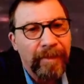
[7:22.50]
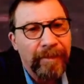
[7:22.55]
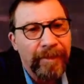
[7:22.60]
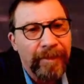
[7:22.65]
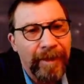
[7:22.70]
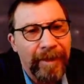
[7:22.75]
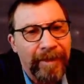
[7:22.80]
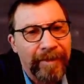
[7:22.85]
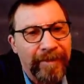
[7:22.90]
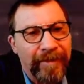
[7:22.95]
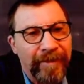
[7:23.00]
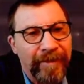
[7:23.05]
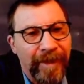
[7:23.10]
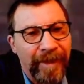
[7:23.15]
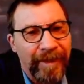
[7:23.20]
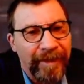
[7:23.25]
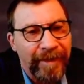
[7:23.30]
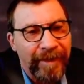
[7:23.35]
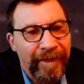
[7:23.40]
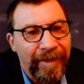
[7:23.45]
that
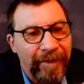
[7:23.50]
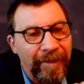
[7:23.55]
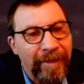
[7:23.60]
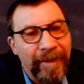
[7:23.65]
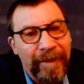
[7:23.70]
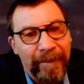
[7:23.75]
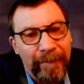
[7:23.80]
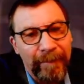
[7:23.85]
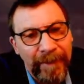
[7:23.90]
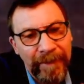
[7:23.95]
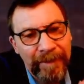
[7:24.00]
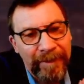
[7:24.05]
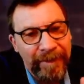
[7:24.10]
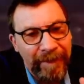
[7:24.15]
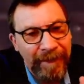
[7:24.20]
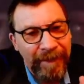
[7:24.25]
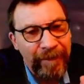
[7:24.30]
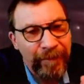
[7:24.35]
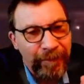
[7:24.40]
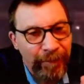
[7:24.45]
exciting. But
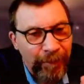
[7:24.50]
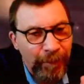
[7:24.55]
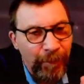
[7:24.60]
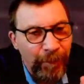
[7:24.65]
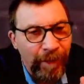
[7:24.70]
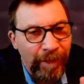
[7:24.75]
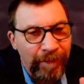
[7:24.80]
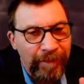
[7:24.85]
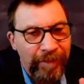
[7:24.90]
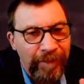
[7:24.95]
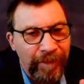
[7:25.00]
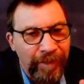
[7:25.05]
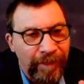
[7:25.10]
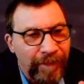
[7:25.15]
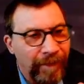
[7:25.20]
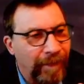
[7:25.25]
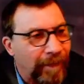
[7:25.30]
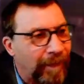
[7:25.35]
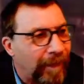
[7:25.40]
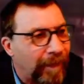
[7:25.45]
thanks for
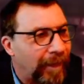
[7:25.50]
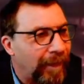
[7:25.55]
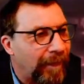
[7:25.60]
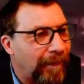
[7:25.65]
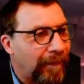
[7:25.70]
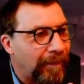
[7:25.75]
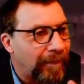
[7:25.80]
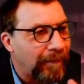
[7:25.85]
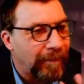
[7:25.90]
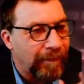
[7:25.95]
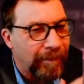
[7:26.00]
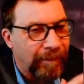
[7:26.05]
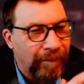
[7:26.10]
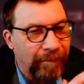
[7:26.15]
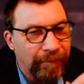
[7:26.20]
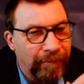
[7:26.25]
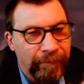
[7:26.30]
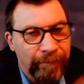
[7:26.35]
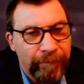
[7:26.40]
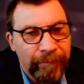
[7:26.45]
watching. And
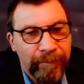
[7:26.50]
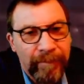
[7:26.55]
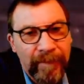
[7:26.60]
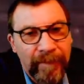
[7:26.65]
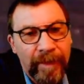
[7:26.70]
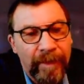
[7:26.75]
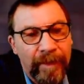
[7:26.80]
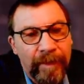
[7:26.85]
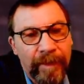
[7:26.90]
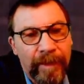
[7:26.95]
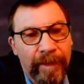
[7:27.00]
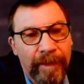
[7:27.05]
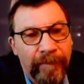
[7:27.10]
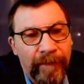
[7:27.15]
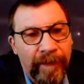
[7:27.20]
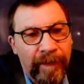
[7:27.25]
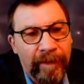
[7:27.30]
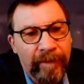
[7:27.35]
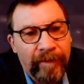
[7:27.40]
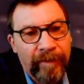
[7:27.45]
if
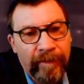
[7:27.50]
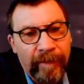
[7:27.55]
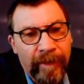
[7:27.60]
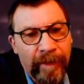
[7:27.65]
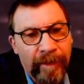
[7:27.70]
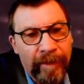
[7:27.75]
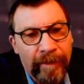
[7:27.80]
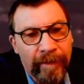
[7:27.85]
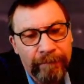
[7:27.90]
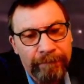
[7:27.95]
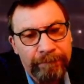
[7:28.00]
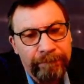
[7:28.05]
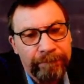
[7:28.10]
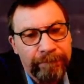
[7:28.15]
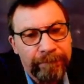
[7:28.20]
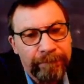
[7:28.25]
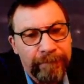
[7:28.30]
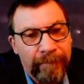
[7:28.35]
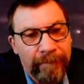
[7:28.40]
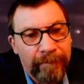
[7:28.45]
I didn't say
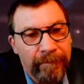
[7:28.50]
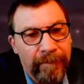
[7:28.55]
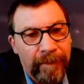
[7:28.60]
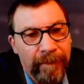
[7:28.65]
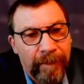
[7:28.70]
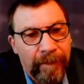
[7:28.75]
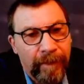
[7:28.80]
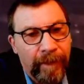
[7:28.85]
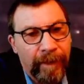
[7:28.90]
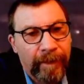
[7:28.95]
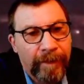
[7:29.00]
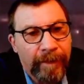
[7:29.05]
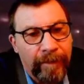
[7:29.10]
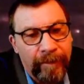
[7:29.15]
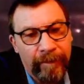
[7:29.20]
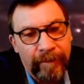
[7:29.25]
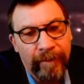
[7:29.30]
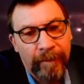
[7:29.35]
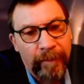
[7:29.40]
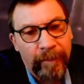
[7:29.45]
like
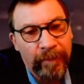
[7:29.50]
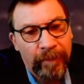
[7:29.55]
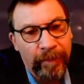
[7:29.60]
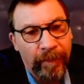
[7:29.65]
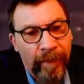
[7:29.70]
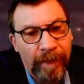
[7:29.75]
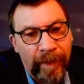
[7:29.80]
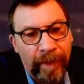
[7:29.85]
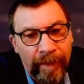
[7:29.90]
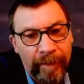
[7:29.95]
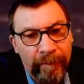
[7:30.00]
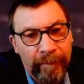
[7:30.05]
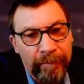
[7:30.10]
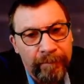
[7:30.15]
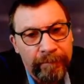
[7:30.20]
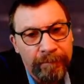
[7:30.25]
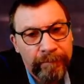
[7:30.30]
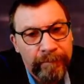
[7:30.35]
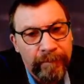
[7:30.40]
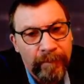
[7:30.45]
and subscribe,
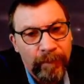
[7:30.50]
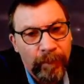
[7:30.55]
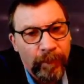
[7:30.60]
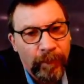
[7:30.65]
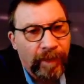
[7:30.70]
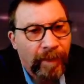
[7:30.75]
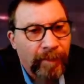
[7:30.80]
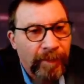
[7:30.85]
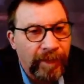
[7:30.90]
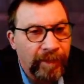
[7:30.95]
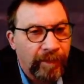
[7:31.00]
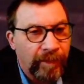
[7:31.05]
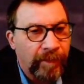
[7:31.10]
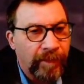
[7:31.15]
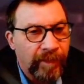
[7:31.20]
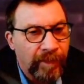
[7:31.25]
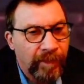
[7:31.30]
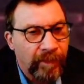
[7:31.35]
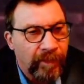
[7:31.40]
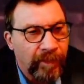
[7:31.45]
would I be
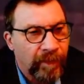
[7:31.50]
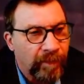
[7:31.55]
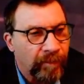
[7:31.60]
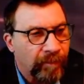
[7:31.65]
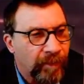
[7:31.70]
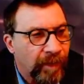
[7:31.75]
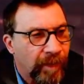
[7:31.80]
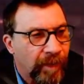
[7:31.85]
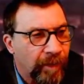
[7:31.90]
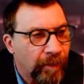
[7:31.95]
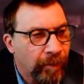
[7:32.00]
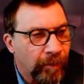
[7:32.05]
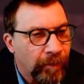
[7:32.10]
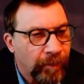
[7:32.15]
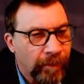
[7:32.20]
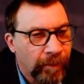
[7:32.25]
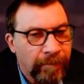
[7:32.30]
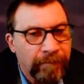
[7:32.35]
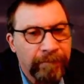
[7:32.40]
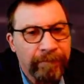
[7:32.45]
doing YouTube
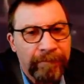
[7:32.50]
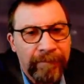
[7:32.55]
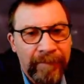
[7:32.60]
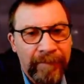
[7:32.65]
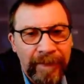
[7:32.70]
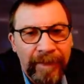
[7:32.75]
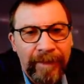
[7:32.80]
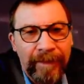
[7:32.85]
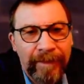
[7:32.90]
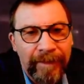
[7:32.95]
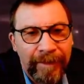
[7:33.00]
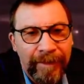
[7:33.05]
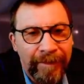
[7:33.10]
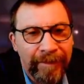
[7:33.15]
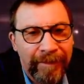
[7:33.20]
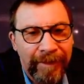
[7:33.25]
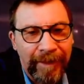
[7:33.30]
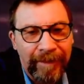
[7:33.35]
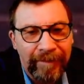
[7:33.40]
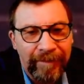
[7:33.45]
videos?
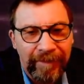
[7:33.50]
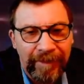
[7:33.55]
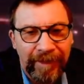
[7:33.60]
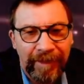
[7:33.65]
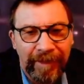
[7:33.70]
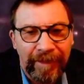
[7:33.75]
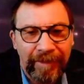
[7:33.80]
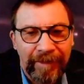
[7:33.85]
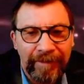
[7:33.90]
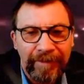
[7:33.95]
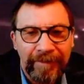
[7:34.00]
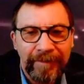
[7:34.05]
Thanks again.